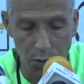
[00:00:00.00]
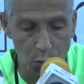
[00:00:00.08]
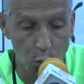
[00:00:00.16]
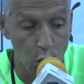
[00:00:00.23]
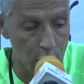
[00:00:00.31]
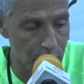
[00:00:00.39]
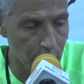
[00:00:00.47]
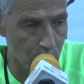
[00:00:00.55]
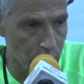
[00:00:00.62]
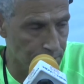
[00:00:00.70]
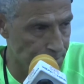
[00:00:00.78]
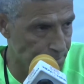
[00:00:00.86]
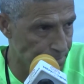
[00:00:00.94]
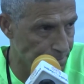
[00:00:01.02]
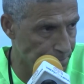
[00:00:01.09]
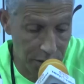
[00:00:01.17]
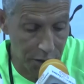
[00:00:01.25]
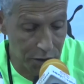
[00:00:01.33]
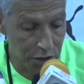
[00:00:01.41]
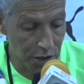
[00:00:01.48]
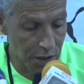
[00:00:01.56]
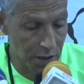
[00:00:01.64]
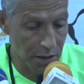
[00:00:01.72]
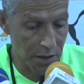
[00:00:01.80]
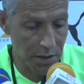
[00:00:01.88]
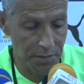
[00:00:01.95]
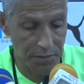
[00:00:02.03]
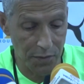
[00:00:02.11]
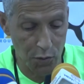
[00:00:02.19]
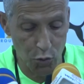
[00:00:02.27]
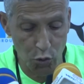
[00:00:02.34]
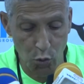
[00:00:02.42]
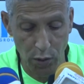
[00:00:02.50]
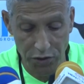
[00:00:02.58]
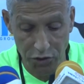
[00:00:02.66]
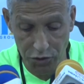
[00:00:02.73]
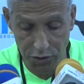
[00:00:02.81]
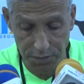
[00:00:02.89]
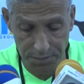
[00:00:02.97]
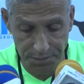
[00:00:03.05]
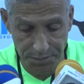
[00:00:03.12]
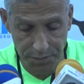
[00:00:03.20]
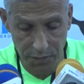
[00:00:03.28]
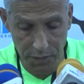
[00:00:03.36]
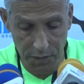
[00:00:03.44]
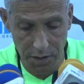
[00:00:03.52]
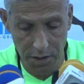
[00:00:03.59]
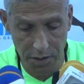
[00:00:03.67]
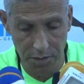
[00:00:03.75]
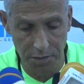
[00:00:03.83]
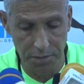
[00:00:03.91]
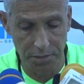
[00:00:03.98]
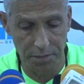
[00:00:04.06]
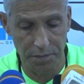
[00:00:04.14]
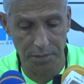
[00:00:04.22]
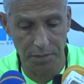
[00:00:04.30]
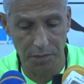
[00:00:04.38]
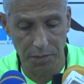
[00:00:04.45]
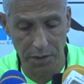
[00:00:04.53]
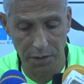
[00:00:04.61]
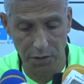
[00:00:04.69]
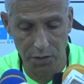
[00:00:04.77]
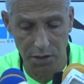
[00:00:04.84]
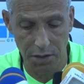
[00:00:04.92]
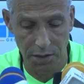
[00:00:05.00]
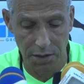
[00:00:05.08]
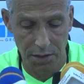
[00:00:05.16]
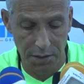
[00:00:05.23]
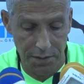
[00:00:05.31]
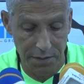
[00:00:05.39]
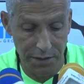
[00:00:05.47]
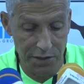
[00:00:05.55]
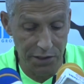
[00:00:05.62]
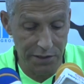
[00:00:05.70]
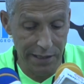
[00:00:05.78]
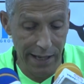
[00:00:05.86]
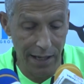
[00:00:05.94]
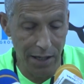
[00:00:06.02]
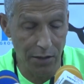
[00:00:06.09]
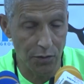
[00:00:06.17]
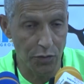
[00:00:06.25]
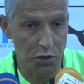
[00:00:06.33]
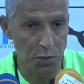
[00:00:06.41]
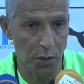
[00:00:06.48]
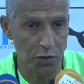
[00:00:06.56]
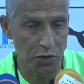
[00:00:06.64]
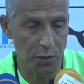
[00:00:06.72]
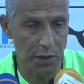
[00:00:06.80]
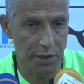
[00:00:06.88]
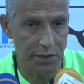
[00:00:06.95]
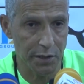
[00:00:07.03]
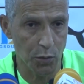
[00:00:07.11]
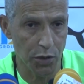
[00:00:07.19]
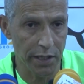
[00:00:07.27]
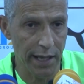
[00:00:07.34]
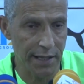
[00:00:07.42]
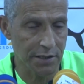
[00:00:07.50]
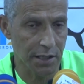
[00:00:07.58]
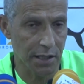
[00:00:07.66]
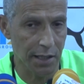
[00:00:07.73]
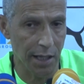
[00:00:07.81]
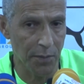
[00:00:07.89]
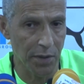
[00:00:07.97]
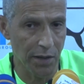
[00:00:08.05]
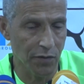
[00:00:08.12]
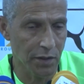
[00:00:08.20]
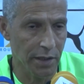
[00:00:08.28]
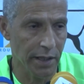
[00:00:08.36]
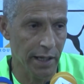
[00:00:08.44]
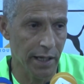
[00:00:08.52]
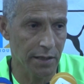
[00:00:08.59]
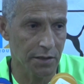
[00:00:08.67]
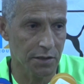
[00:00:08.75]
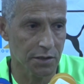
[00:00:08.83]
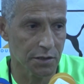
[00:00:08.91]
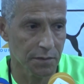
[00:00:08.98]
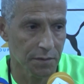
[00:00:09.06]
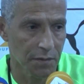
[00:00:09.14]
work for. It's a good question, and this is our responsibility. What he has at club level, he has